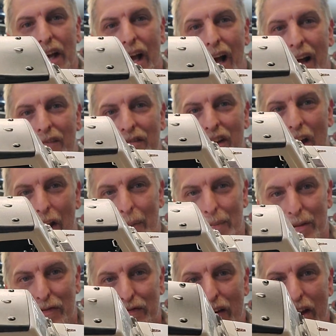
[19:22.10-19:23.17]
I've done up
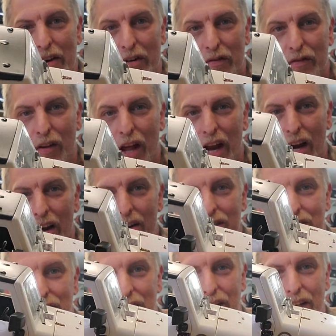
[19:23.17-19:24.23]
the fender flares.